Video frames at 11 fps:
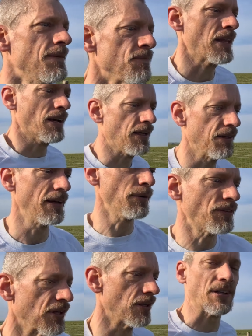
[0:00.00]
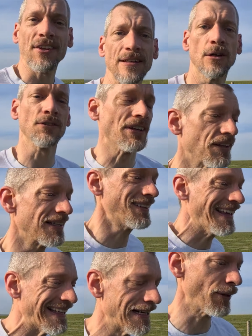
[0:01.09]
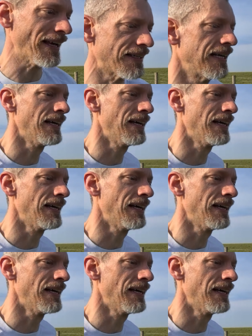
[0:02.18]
There is a lot of technology that can take care of that.